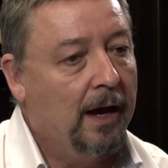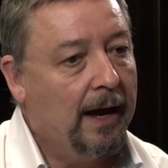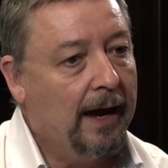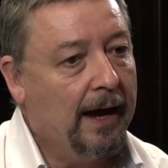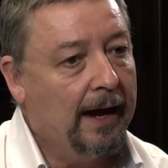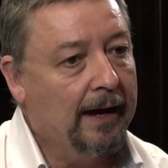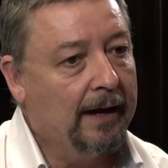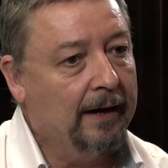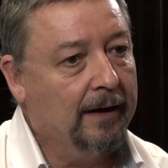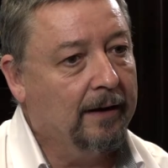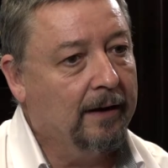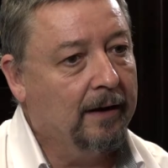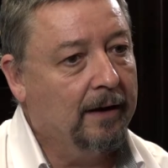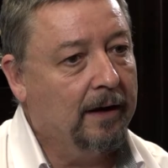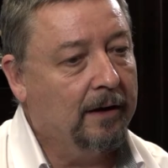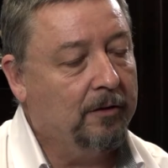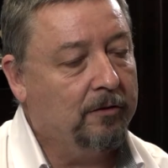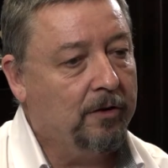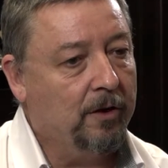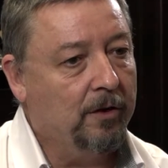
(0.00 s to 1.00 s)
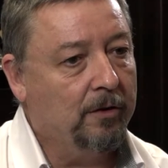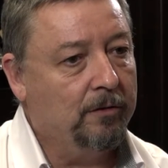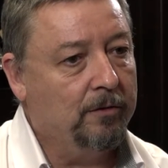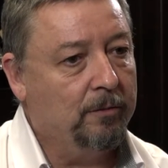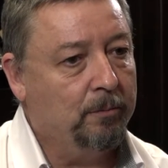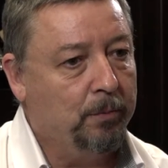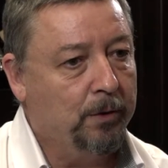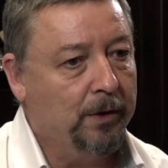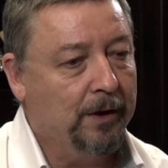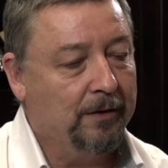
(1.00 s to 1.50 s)
and it's going to
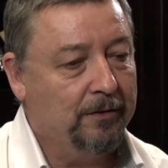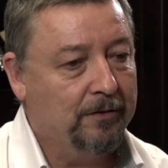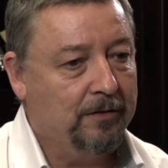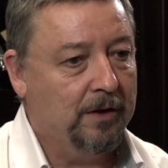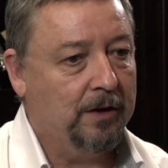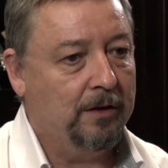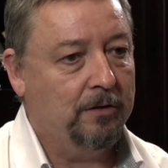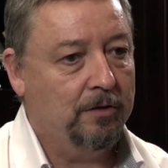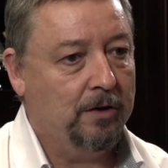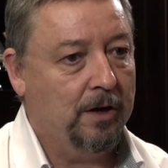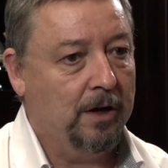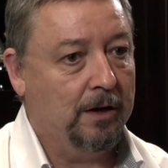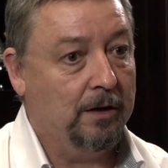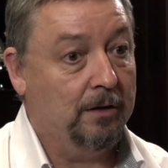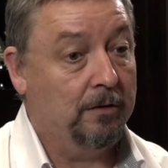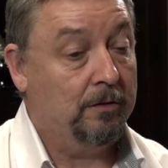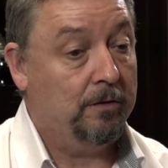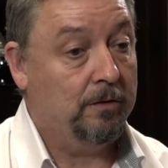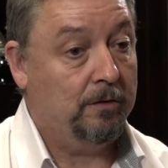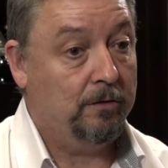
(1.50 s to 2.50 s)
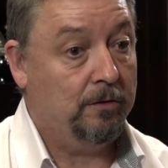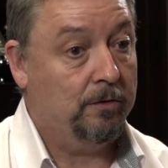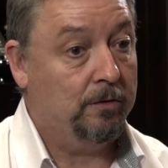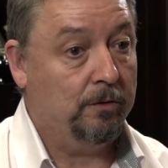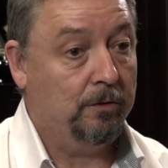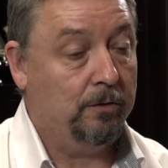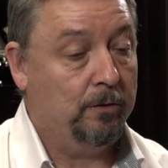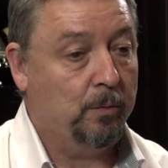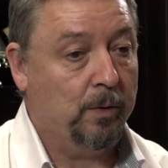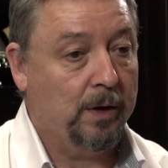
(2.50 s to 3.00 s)
bring a sea change
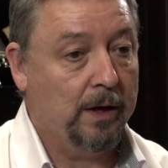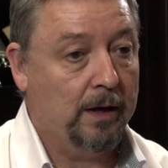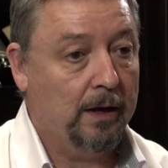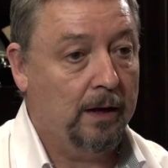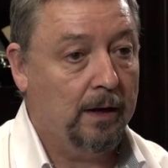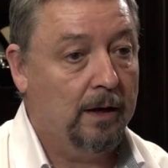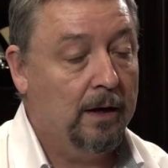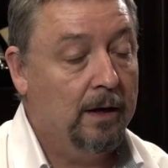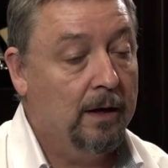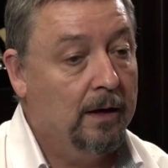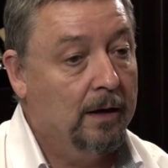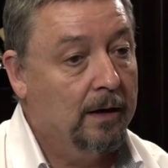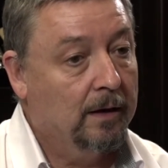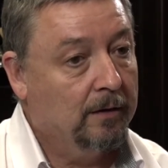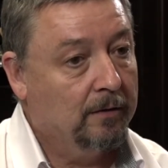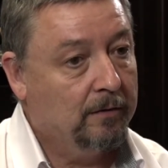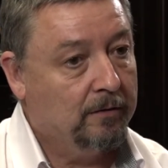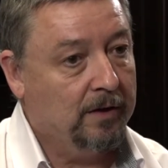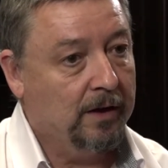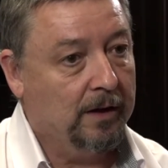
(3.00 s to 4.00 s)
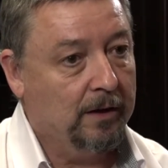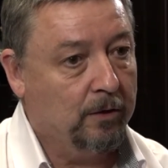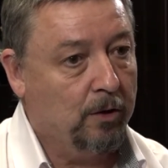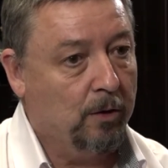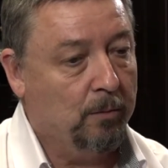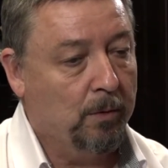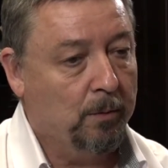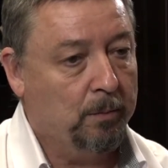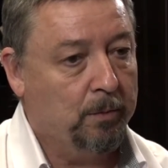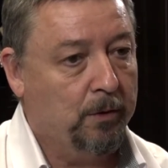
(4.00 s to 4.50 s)
to the way
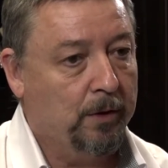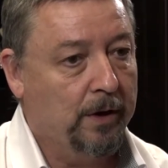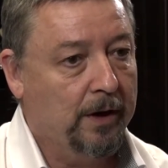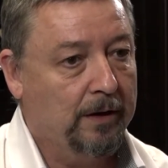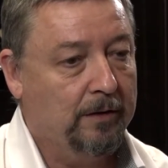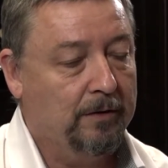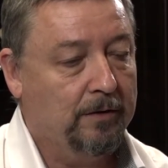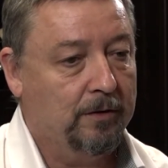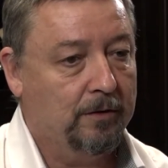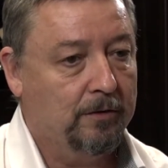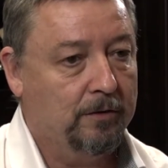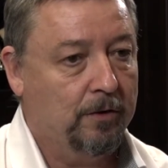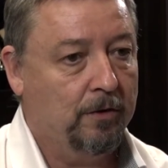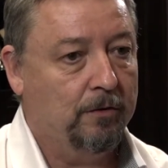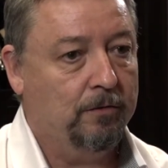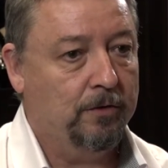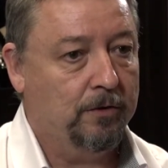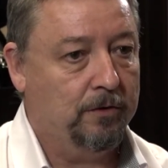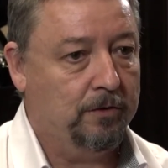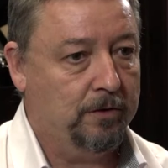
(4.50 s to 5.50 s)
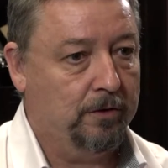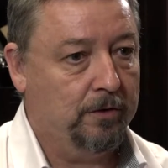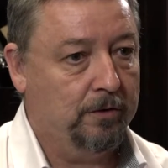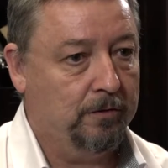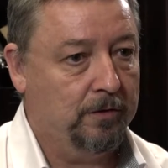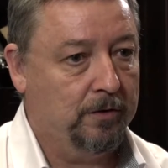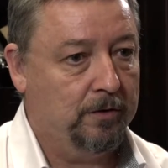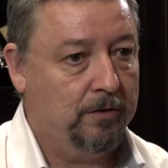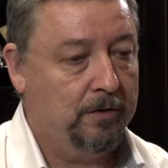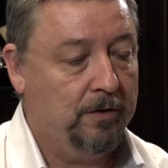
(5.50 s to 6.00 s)
telecom operators offer
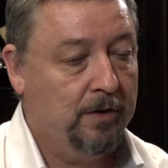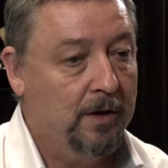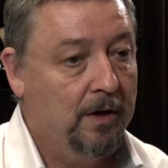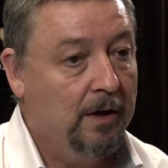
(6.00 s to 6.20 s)
service.